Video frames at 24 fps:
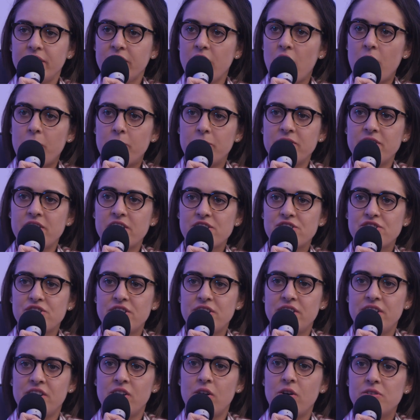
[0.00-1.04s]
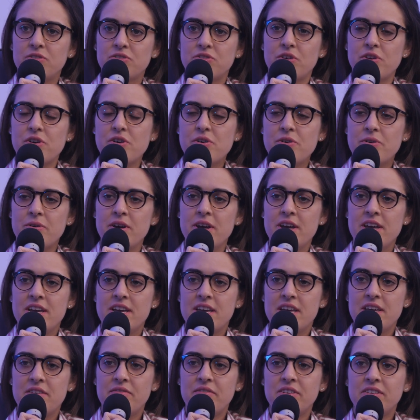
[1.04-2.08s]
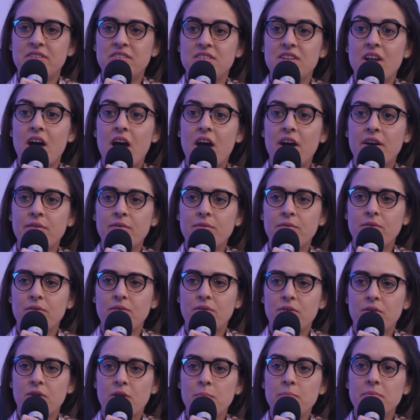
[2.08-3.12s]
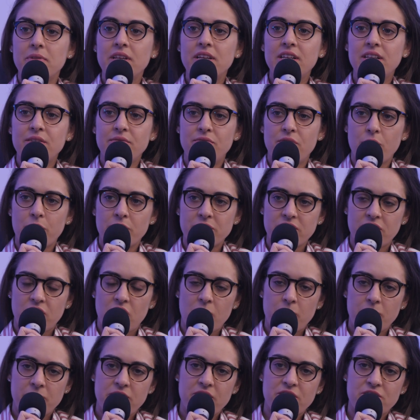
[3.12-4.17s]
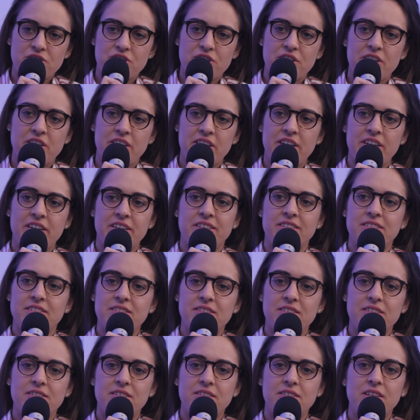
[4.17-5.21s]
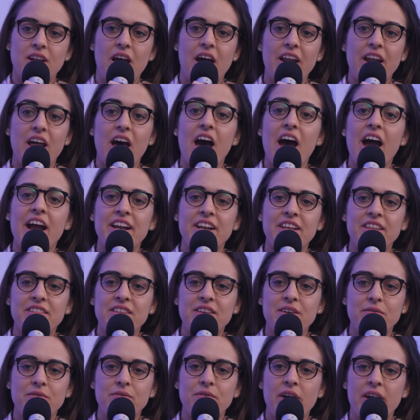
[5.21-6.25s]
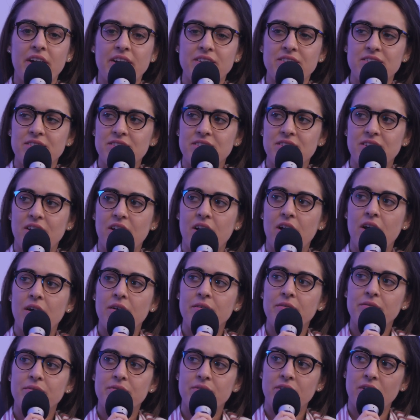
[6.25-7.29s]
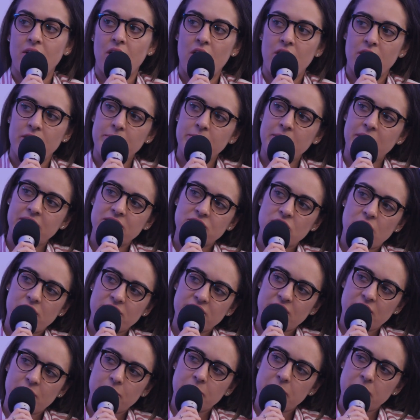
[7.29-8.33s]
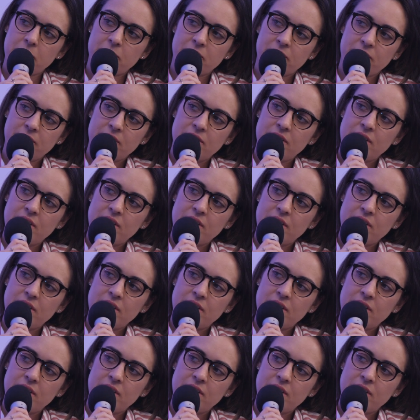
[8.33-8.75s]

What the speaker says: harm reduction. And also, if it's not completely focused on harm reduction, it's not hiding the effects of the harm that's causing on people.